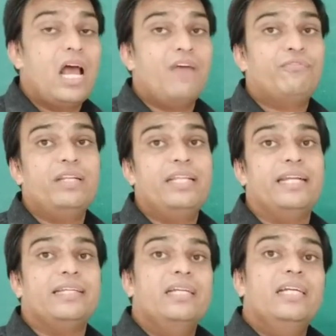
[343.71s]
After
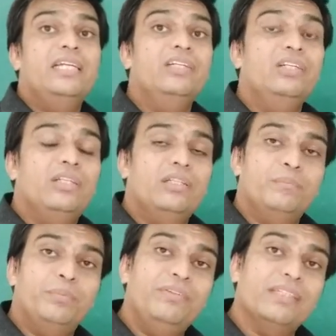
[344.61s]
that,
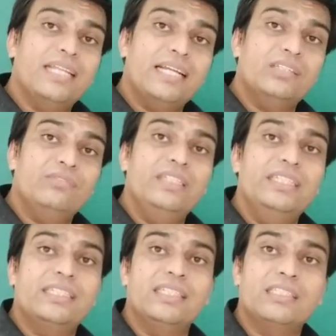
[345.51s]
in previous lectures we
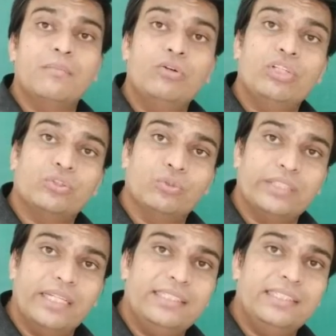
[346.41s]
discussed about the
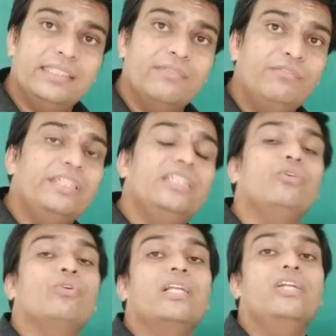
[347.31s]
socialist system, which is
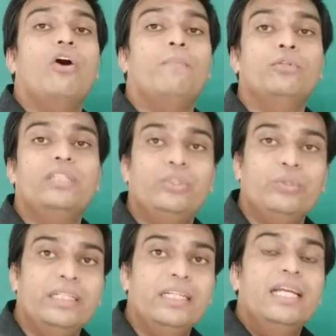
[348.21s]
totally opposite
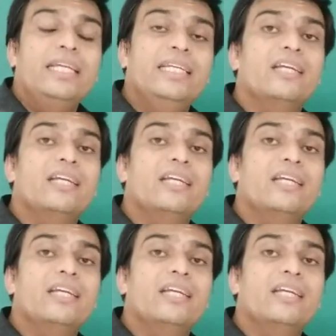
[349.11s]
to it.